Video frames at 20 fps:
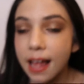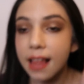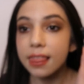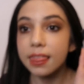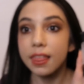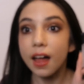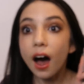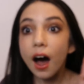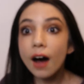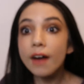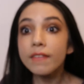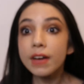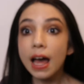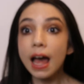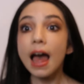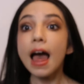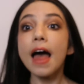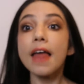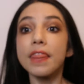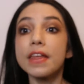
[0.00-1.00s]
I love
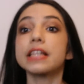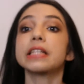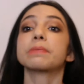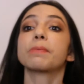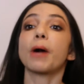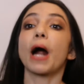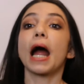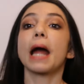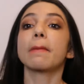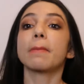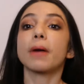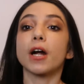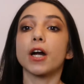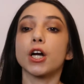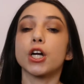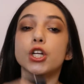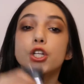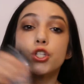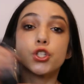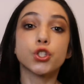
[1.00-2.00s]
this
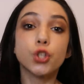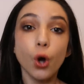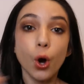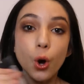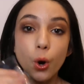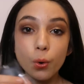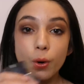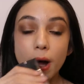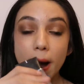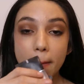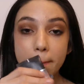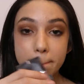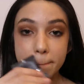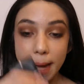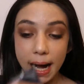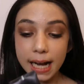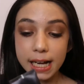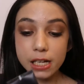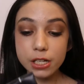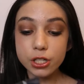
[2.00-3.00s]
primer so
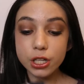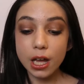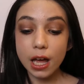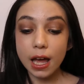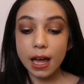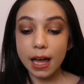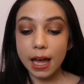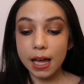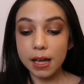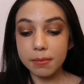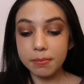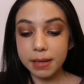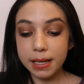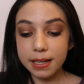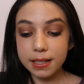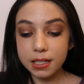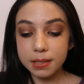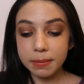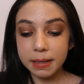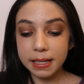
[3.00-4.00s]
much. It makes